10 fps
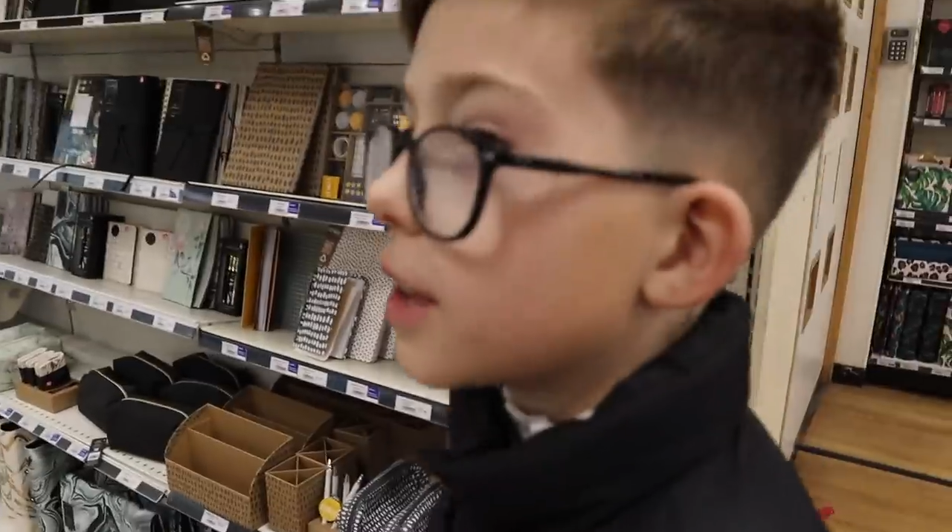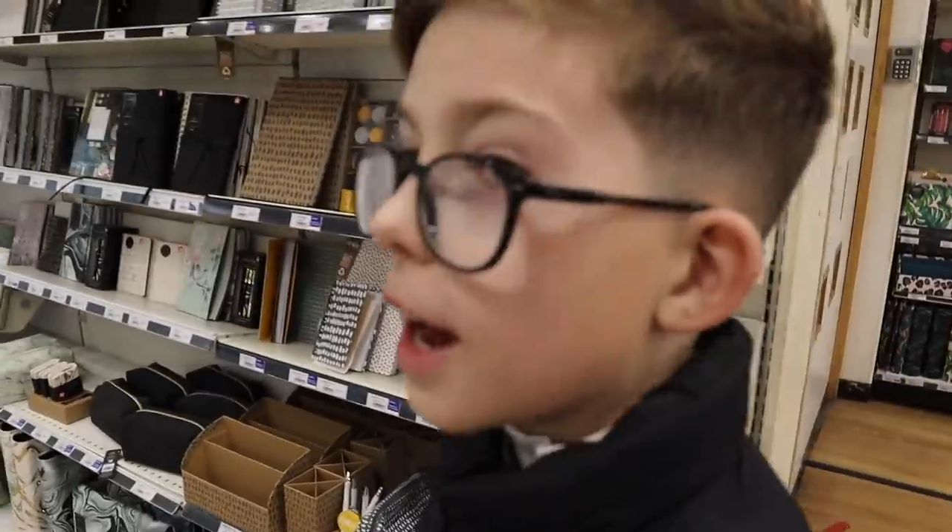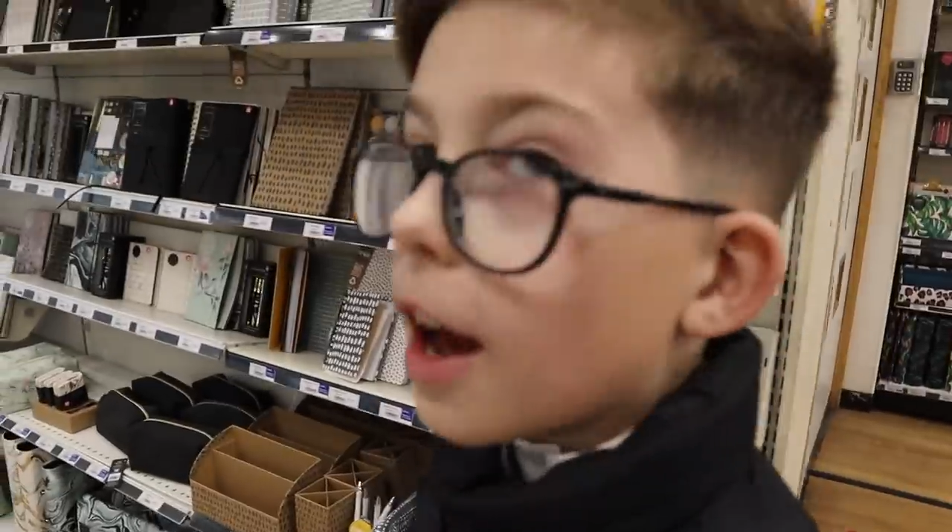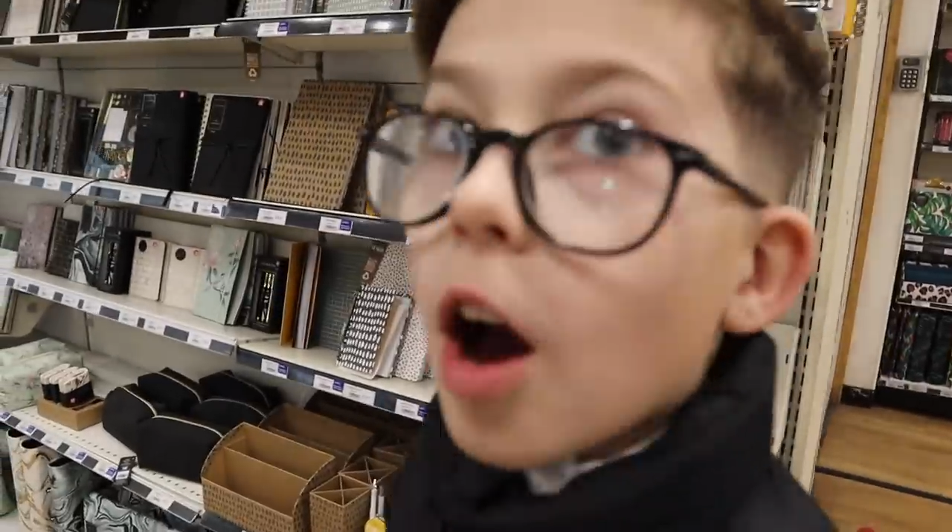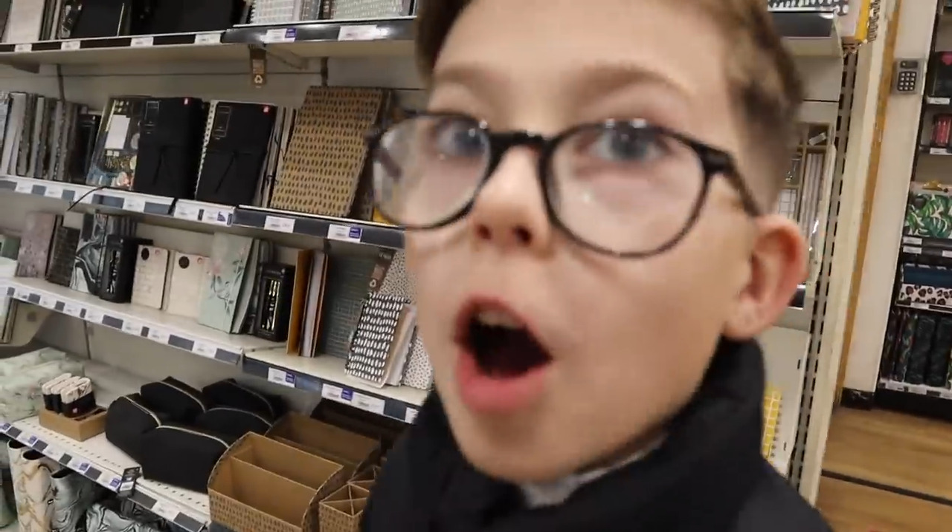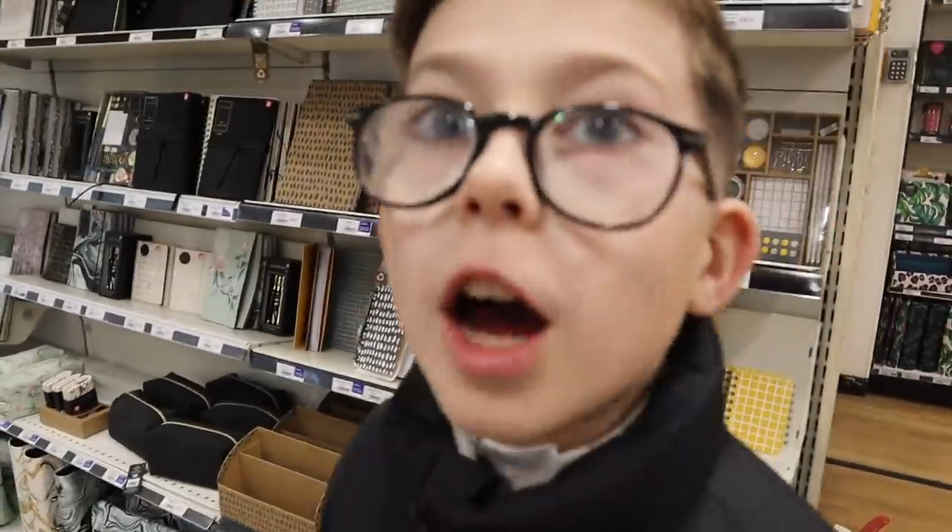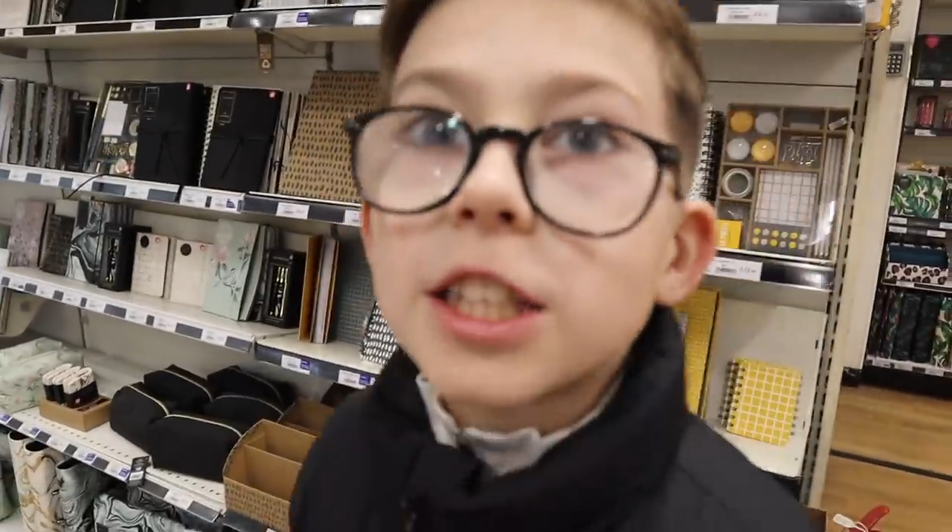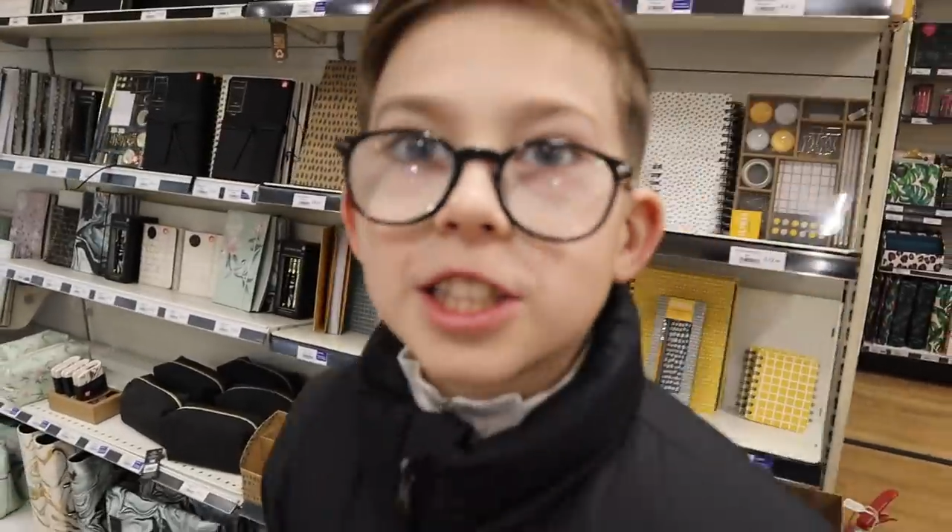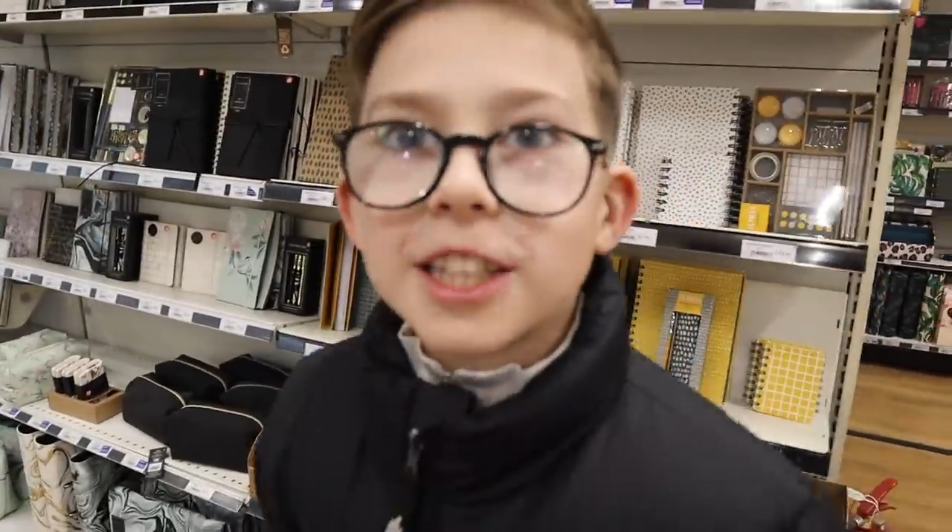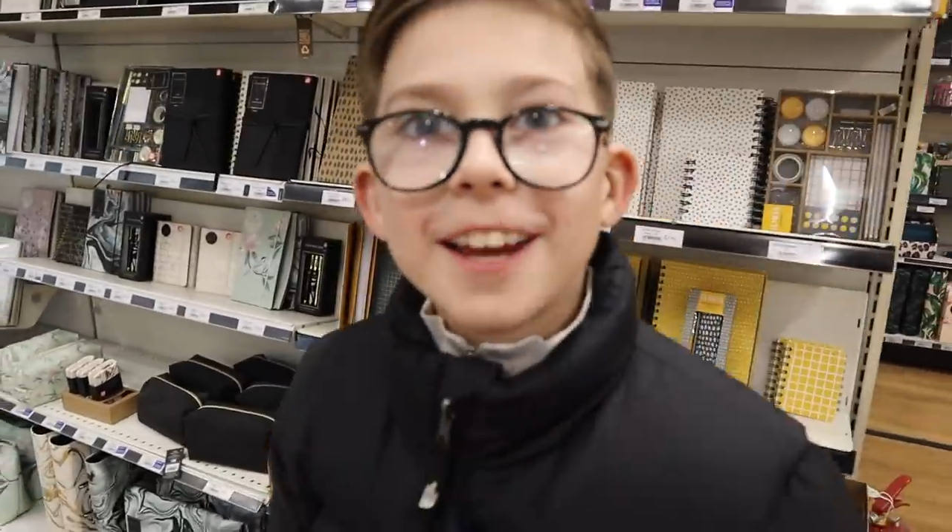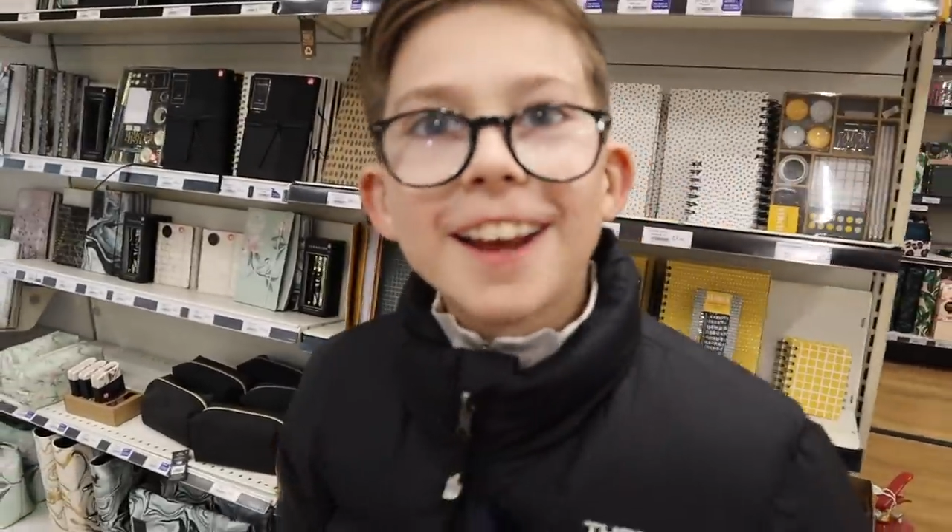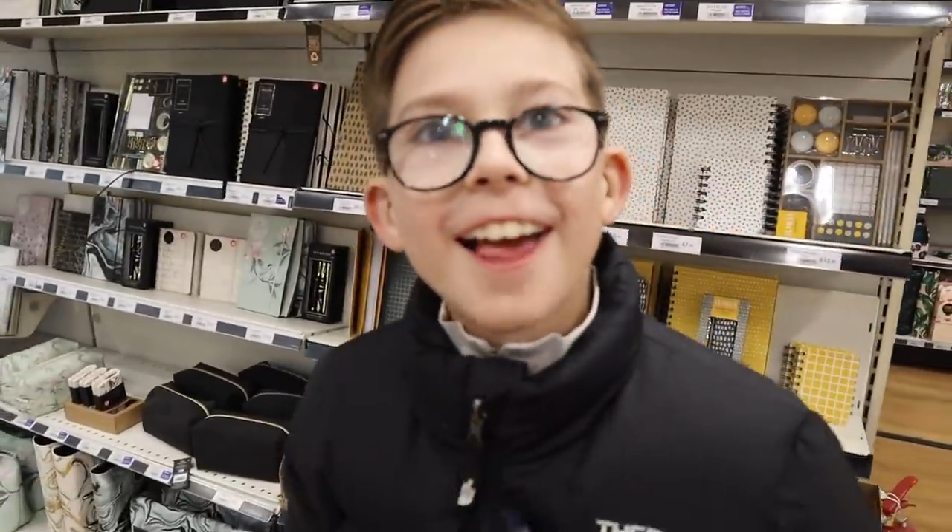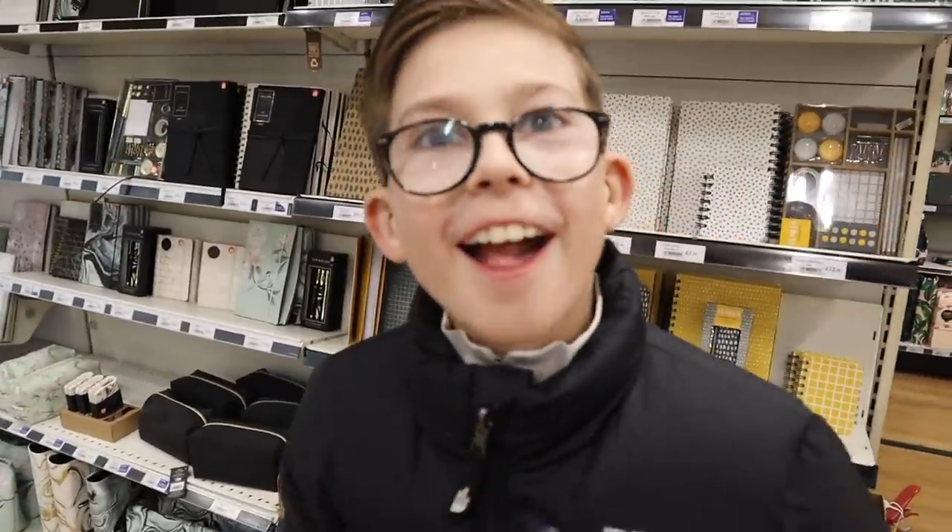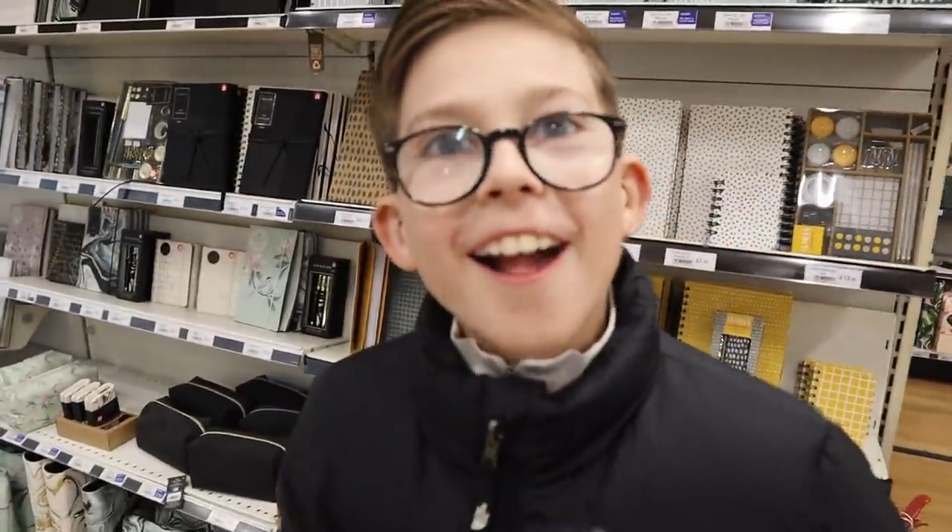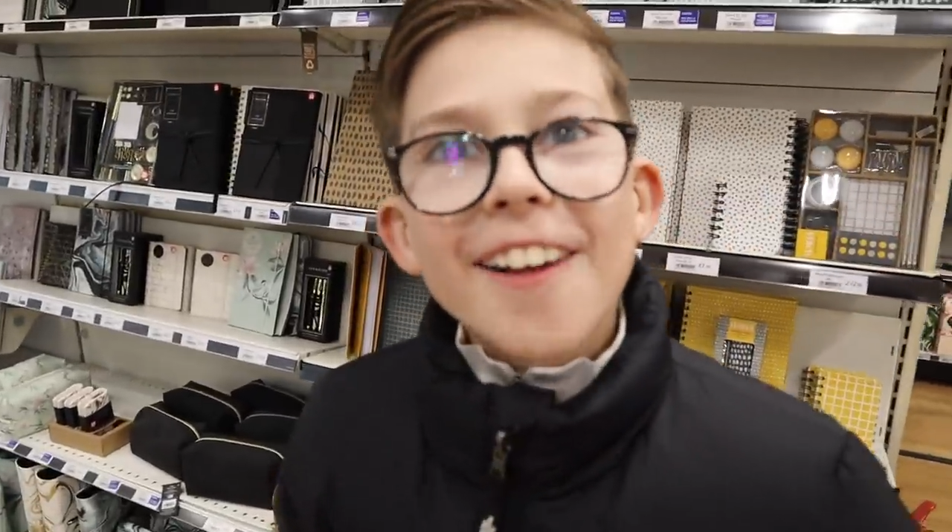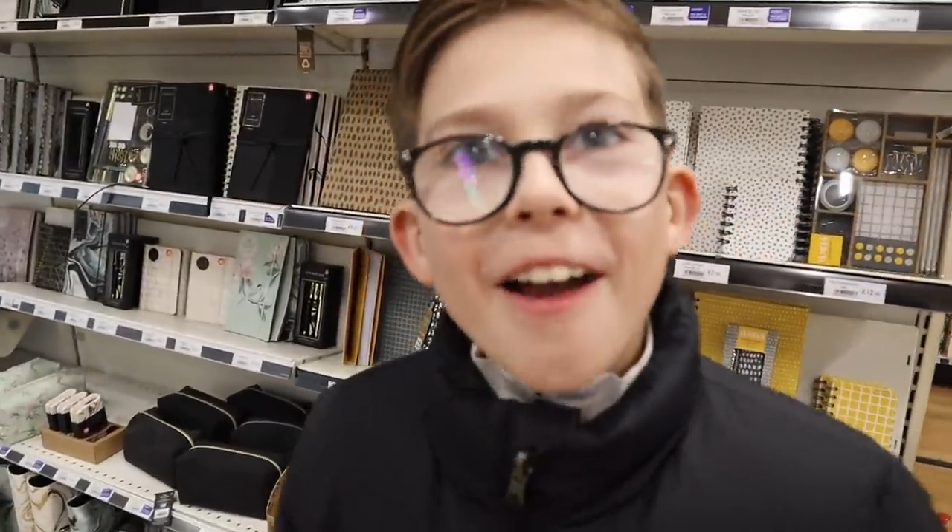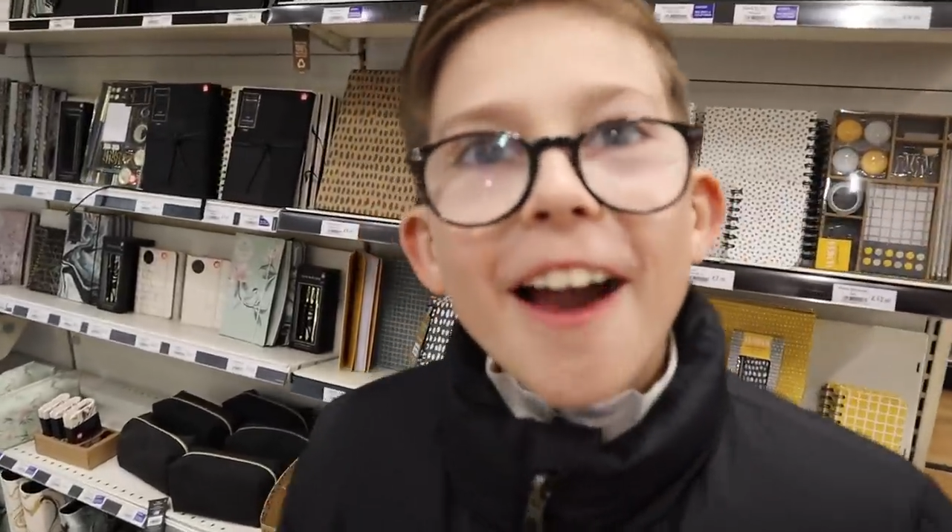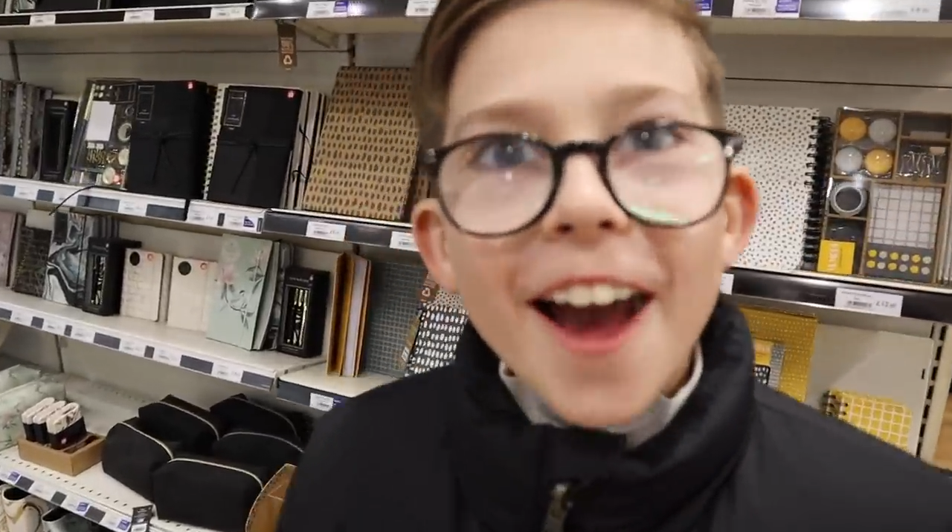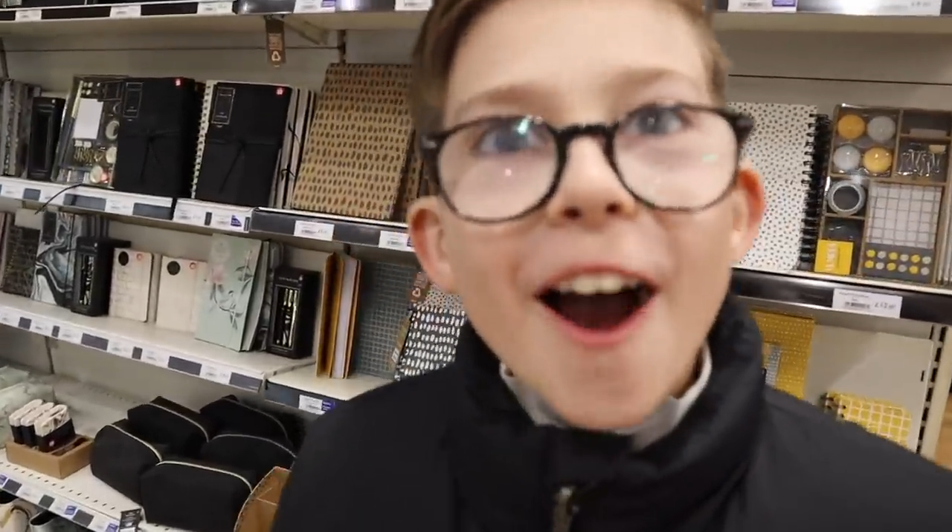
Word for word: Yeah, actually. What?